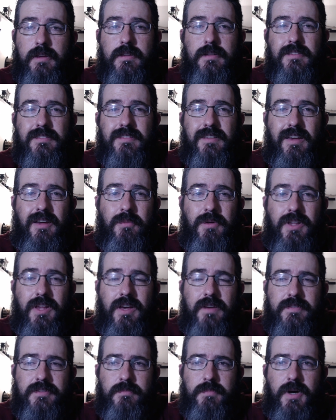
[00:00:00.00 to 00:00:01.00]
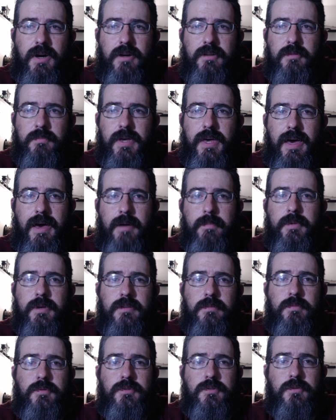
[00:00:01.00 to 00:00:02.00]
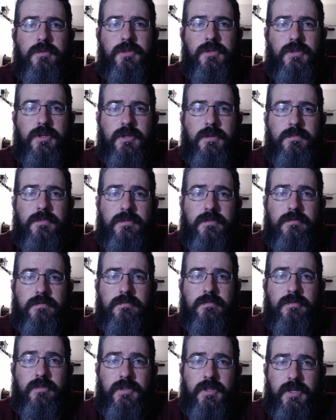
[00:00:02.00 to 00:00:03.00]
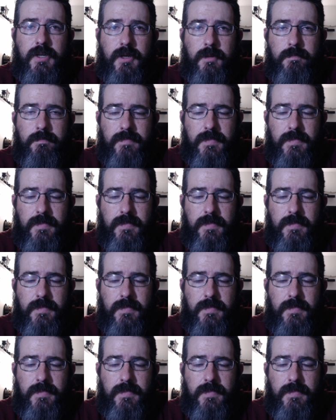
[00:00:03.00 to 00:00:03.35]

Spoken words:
It's kind of what life is about, to be happy, is pursuing dreams and fulfilling them.